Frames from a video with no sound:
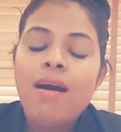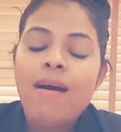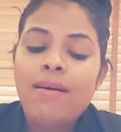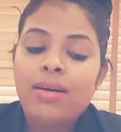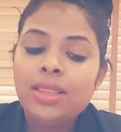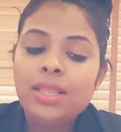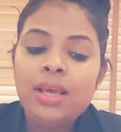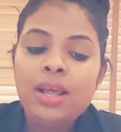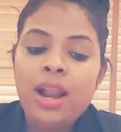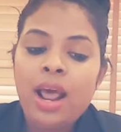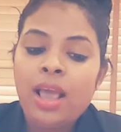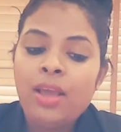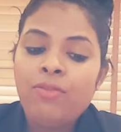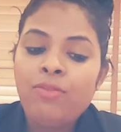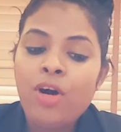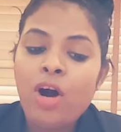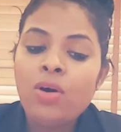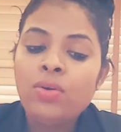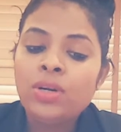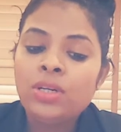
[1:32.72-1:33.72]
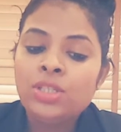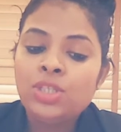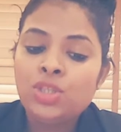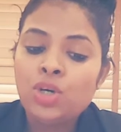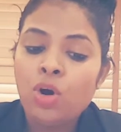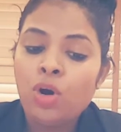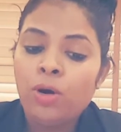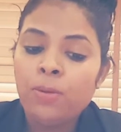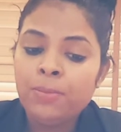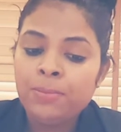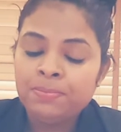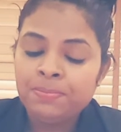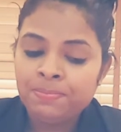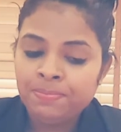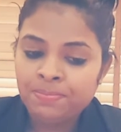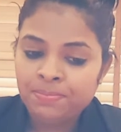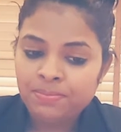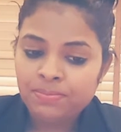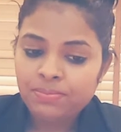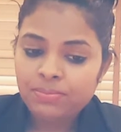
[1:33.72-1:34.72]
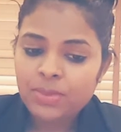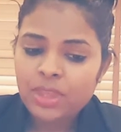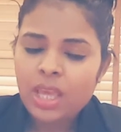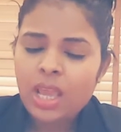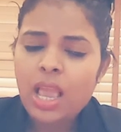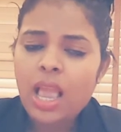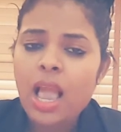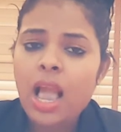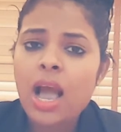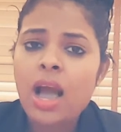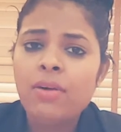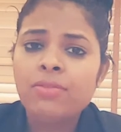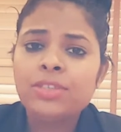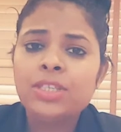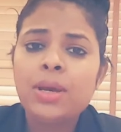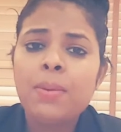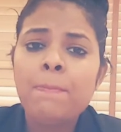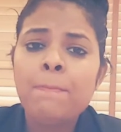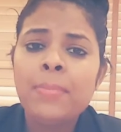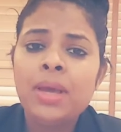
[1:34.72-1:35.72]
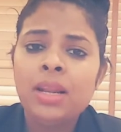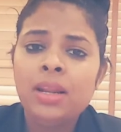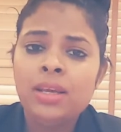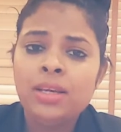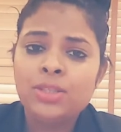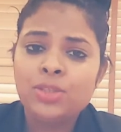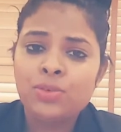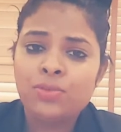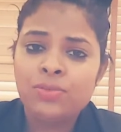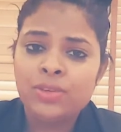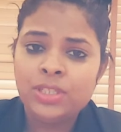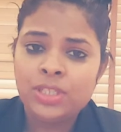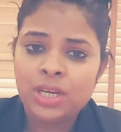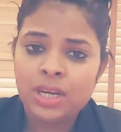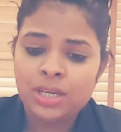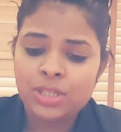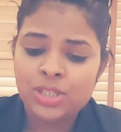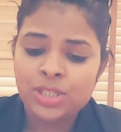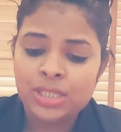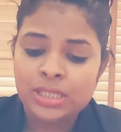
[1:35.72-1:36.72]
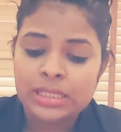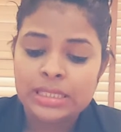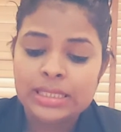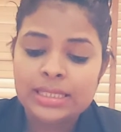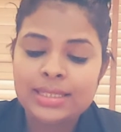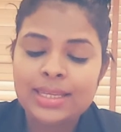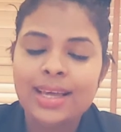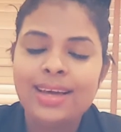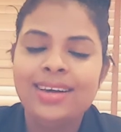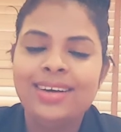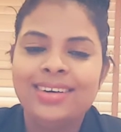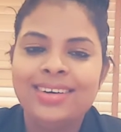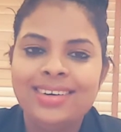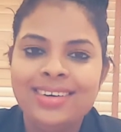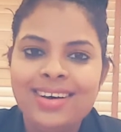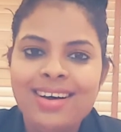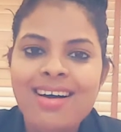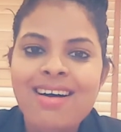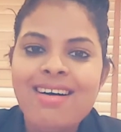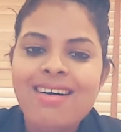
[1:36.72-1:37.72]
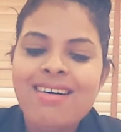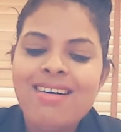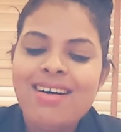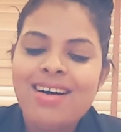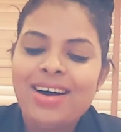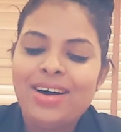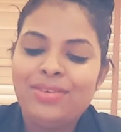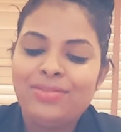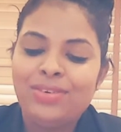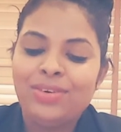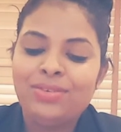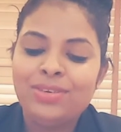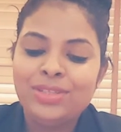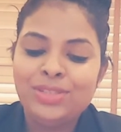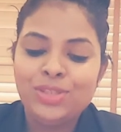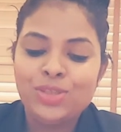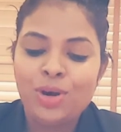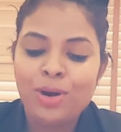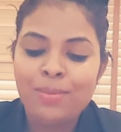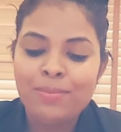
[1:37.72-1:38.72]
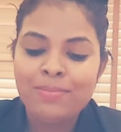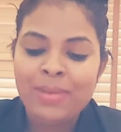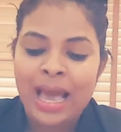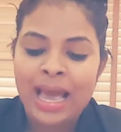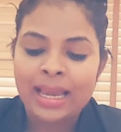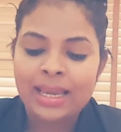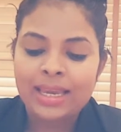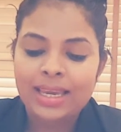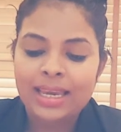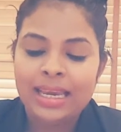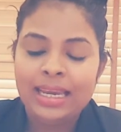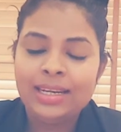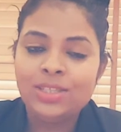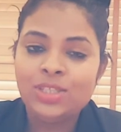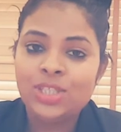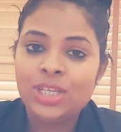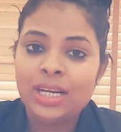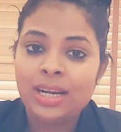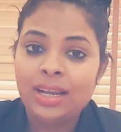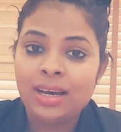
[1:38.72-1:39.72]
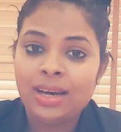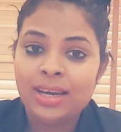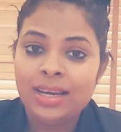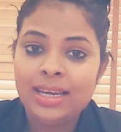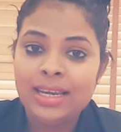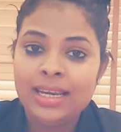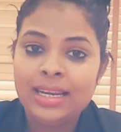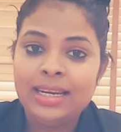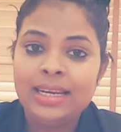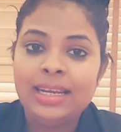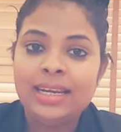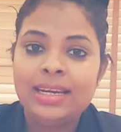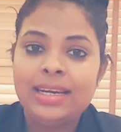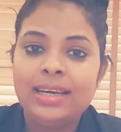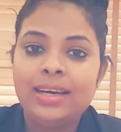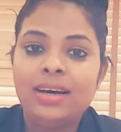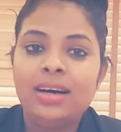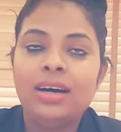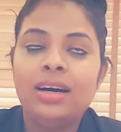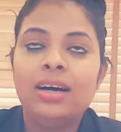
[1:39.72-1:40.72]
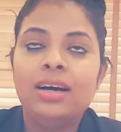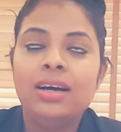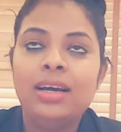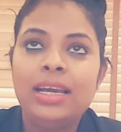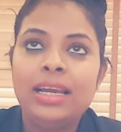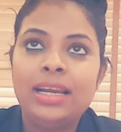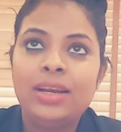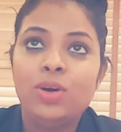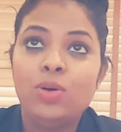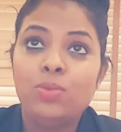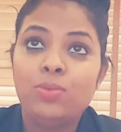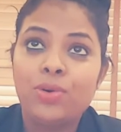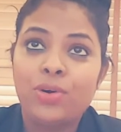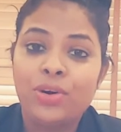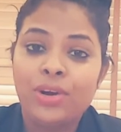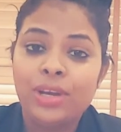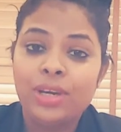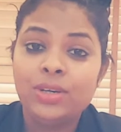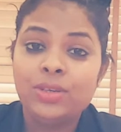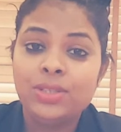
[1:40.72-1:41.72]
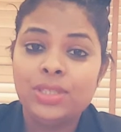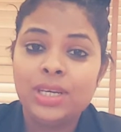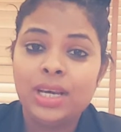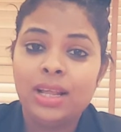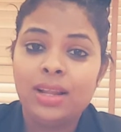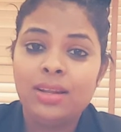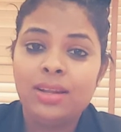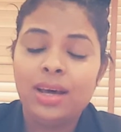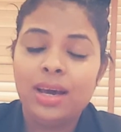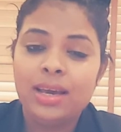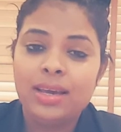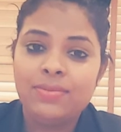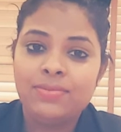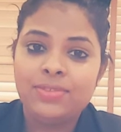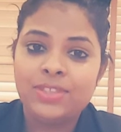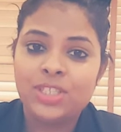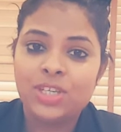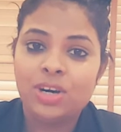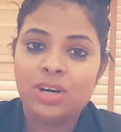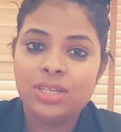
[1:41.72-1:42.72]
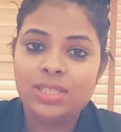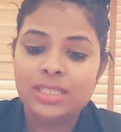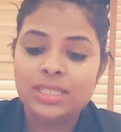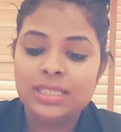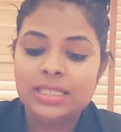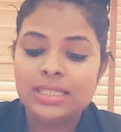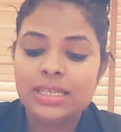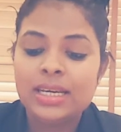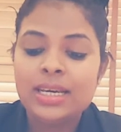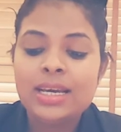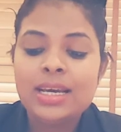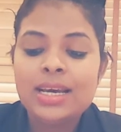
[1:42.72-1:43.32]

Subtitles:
And then I found a job after millions of rejections. I found a job back in Chennai in India in Oberoi Hotel. I've started